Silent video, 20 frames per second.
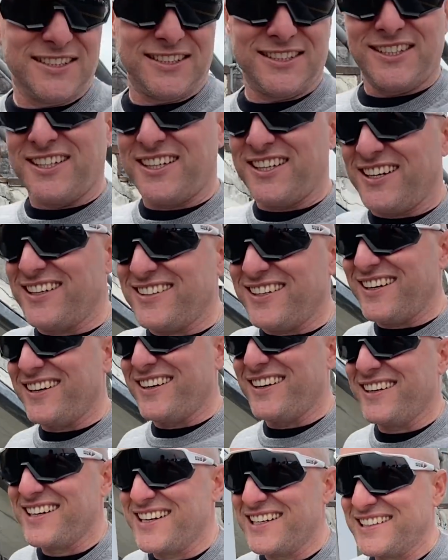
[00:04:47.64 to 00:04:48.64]

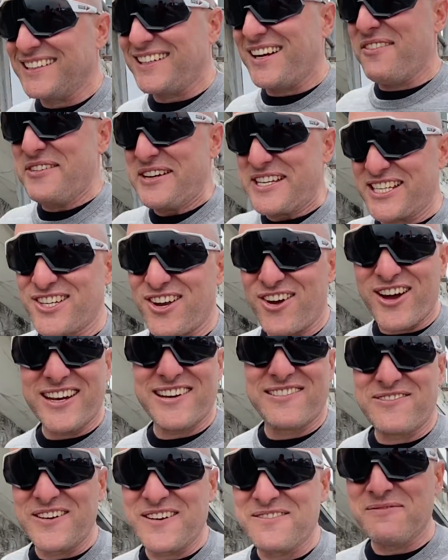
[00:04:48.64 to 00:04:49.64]
Oh, I'm
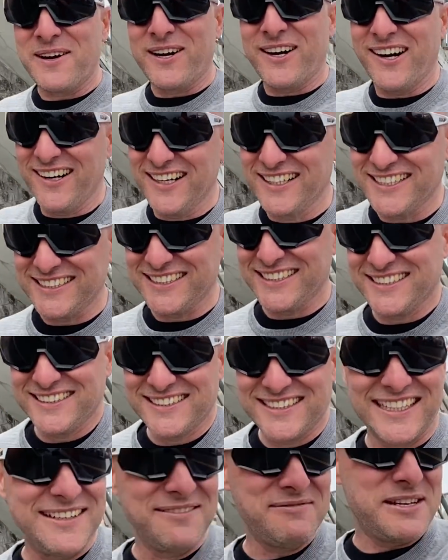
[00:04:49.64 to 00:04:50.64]
excited for tomorrow.
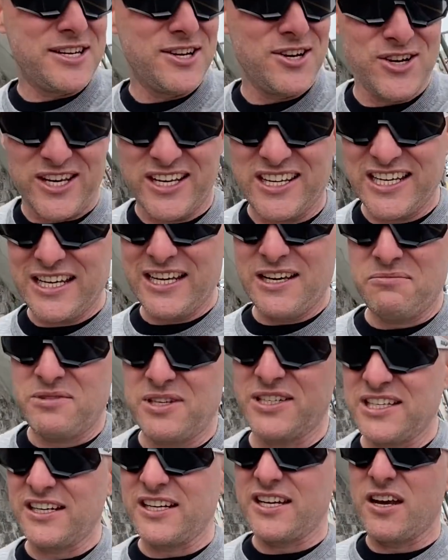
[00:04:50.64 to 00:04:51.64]
This is going to be good. I'm
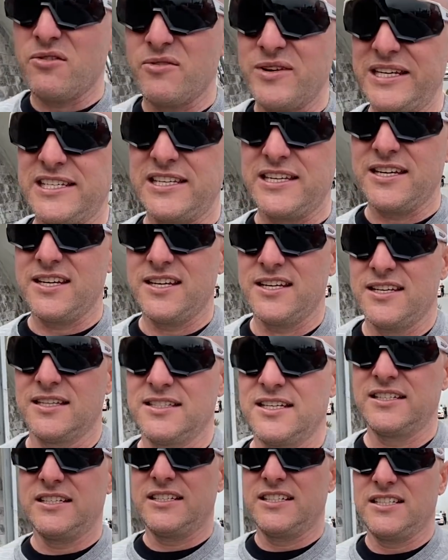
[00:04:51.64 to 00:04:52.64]
just going to go easy.
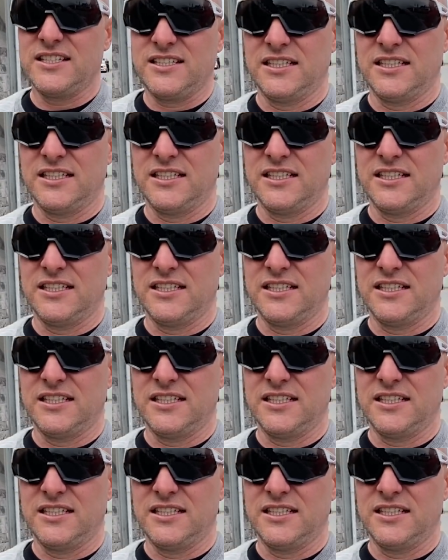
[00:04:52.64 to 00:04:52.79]
Look,